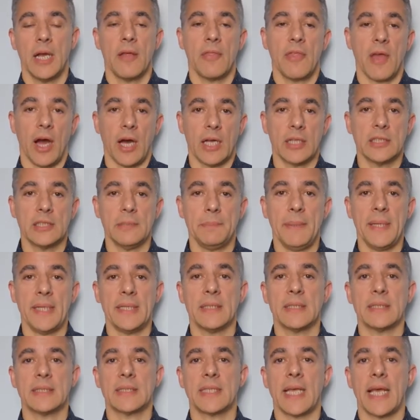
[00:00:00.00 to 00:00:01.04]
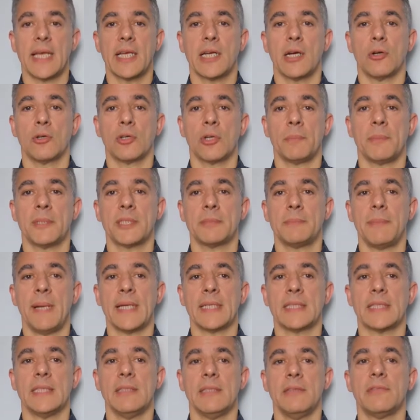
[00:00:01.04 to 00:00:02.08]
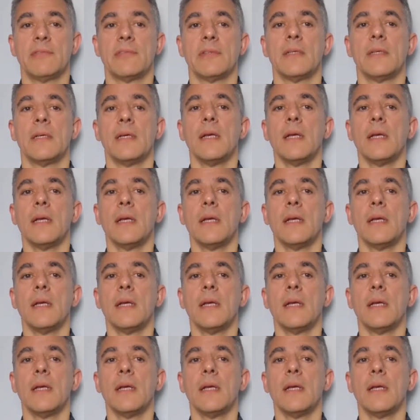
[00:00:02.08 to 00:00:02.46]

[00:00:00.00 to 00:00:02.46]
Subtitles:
that underpin the stakeholder perspective.